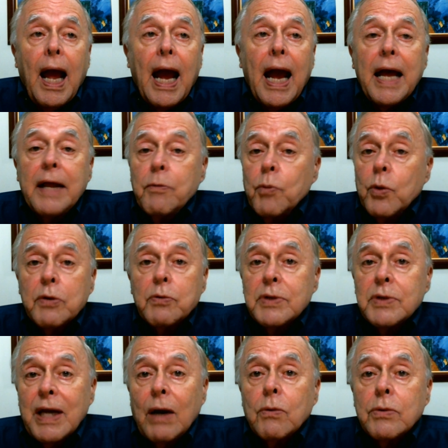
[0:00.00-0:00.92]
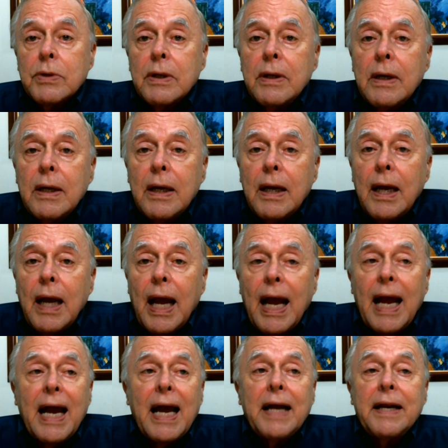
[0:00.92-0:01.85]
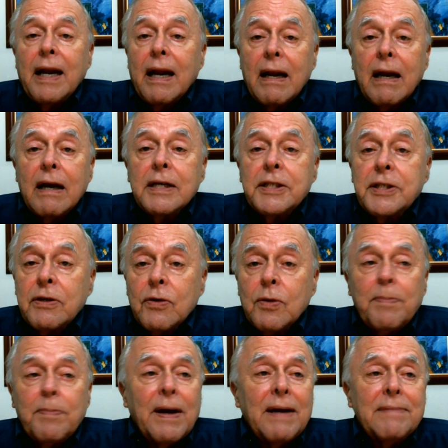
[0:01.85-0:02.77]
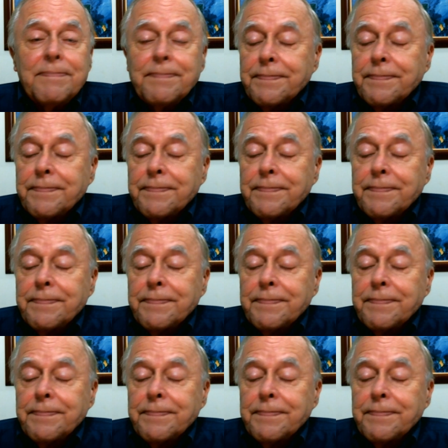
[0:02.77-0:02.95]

And word was out. And a large group,